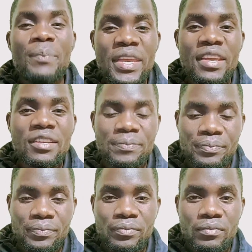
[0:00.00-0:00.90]

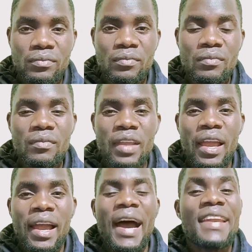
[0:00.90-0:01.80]
being
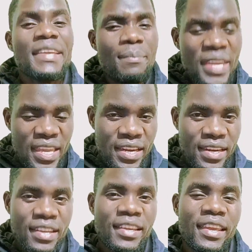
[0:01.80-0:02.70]

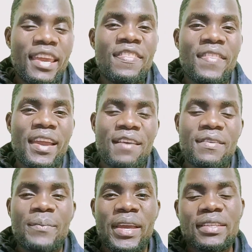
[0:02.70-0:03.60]
demeaned in the
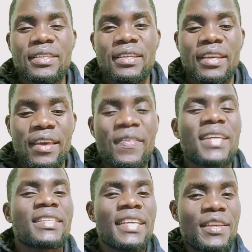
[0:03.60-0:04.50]
government
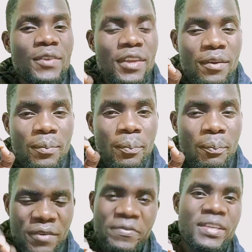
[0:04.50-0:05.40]
that he
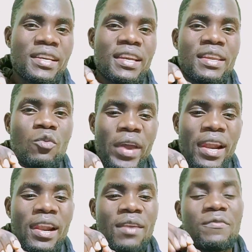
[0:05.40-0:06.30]
perfectly
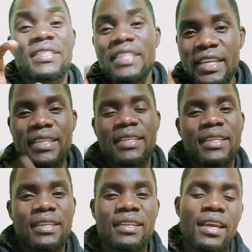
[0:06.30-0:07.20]
well
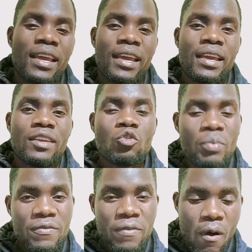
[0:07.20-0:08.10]
facilitated to
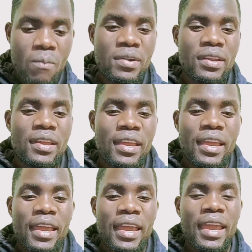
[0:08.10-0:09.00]
be formed
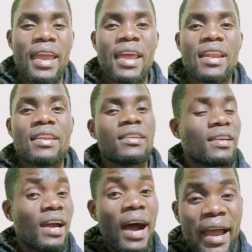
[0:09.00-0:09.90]
and
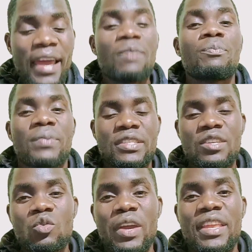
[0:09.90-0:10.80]
helped
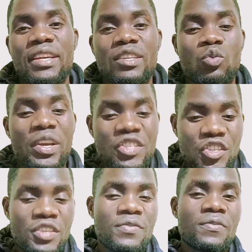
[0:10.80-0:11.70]
President Uhuru Kenyatta to
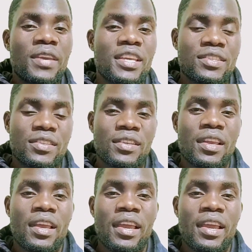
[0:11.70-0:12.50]
achieve his